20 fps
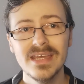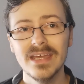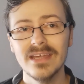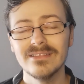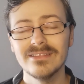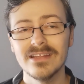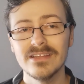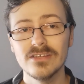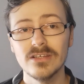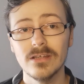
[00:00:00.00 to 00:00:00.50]

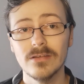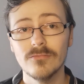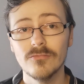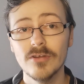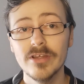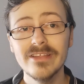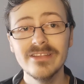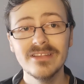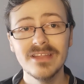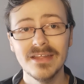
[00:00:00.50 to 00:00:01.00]
essentially
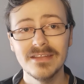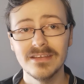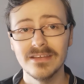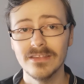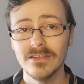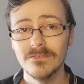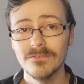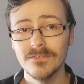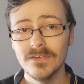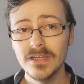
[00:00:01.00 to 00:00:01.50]
resetting
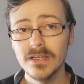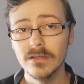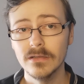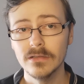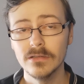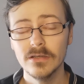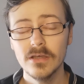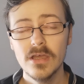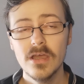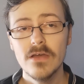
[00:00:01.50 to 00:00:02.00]
the
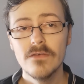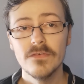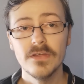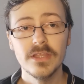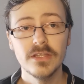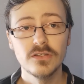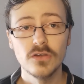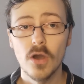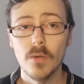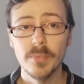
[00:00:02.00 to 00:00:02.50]
field for
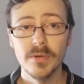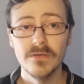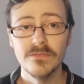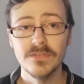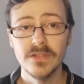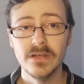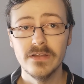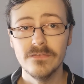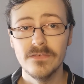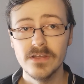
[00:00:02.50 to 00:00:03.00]
the top of
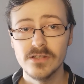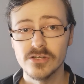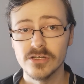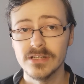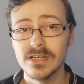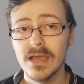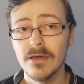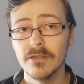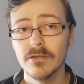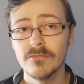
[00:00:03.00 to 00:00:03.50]
the division
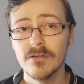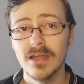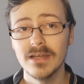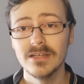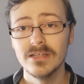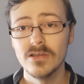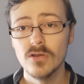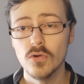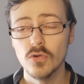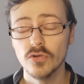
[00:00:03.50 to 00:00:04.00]
now that
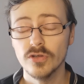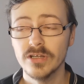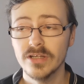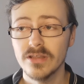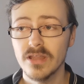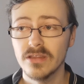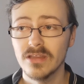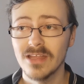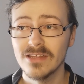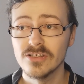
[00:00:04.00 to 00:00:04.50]
Randy Orton has
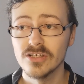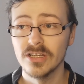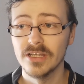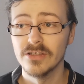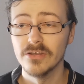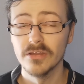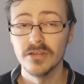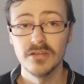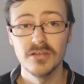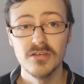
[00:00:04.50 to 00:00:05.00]
essentially
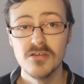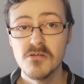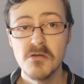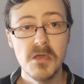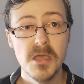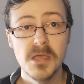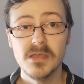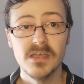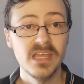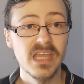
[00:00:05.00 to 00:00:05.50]
just
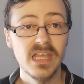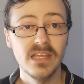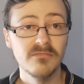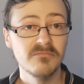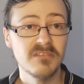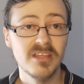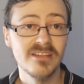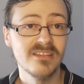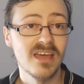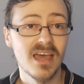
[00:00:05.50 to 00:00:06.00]

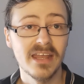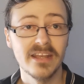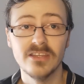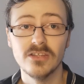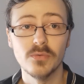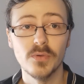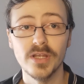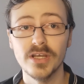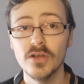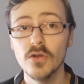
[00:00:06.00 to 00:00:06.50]
decided
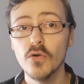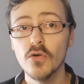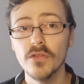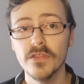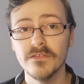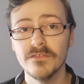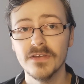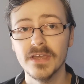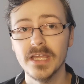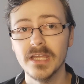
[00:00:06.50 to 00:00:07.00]
to ignore
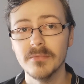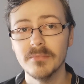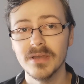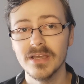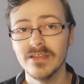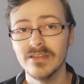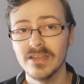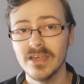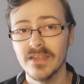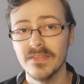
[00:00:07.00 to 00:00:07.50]
the Fiend
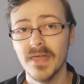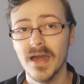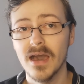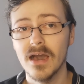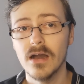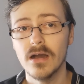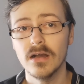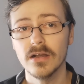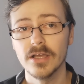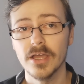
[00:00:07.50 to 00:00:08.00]
because he hit that
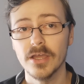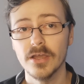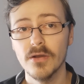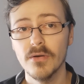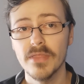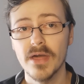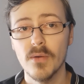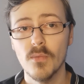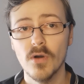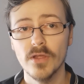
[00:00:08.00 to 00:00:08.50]
RKO
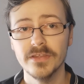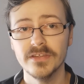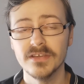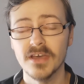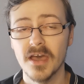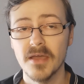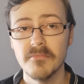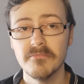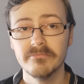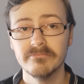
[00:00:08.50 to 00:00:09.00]
that one
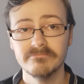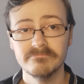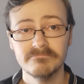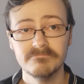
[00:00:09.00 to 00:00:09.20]
time.